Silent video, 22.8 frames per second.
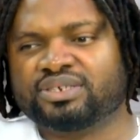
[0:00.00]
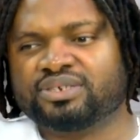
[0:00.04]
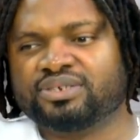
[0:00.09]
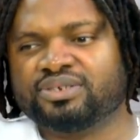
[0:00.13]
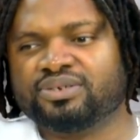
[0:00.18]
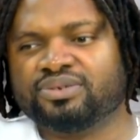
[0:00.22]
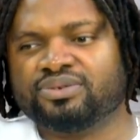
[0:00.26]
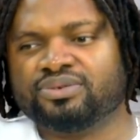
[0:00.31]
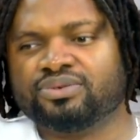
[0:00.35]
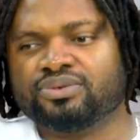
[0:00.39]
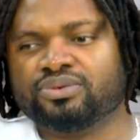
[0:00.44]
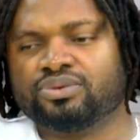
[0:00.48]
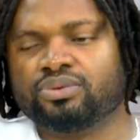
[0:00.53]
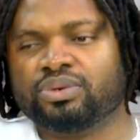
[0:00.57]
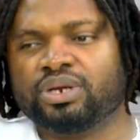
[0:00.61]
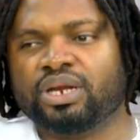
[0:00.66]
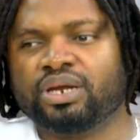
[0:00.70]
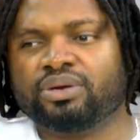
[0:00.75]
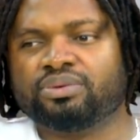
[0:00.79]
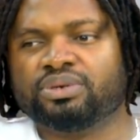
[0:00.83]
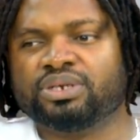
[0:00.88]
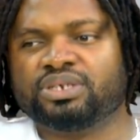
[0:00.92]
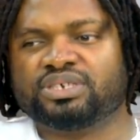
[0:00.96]
You know, when I
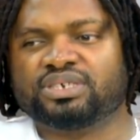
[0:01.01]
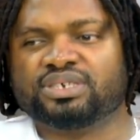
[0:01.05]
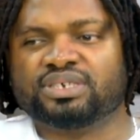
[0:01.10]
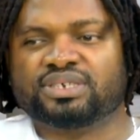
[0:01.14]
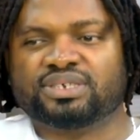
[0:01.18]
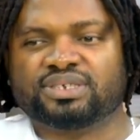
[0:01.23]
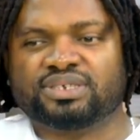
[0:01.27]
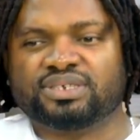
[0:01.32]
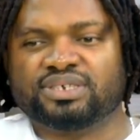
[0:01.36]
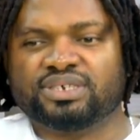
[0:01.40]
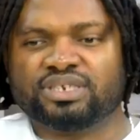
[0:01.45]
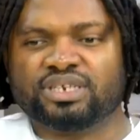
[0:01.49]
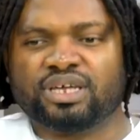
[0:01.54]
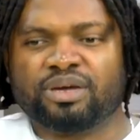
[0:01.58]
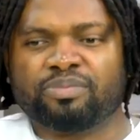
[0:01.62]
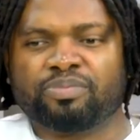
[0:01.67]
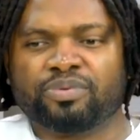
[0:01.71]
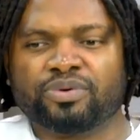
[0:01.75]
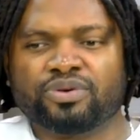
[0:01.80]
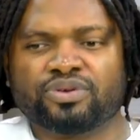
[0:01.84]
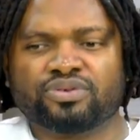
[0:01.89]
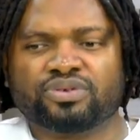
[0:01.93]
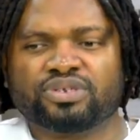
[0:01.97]
reached 16, I
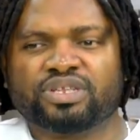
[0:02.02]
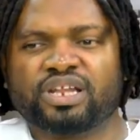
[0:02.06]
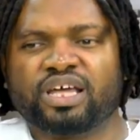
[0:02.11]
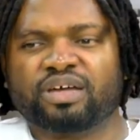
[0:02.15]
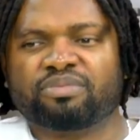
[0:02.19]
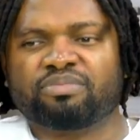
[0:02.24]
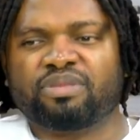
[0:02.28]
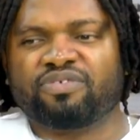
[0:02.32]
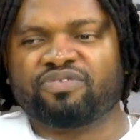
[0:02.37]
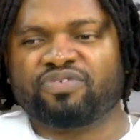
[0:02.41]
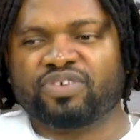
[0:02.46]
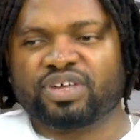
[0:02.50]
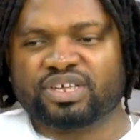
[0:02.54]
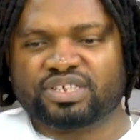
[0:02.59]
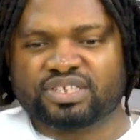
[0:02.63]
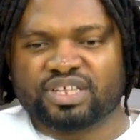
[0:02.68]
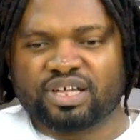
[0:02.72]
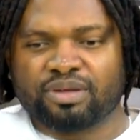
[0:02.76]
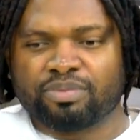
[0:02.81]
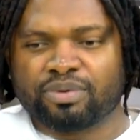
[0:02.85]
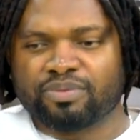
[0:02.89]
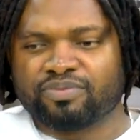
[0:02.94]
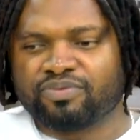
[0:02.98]
produced like my first
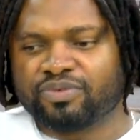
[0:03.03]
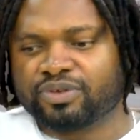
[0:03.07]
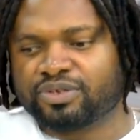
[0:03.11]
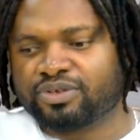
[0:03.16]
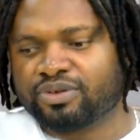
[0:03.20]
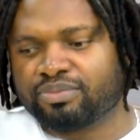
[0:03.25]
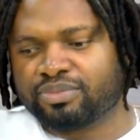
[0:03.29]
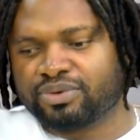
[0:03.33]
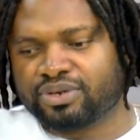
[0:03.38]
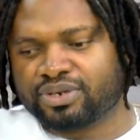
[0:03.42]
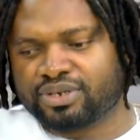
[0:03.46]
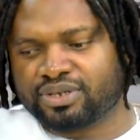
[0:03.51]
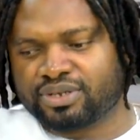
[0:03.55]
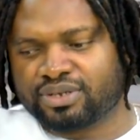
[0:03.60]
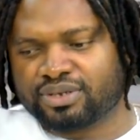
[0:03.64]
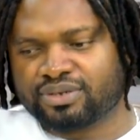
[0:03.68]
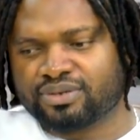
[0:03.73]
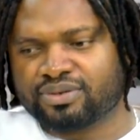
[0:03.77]
album for somebody.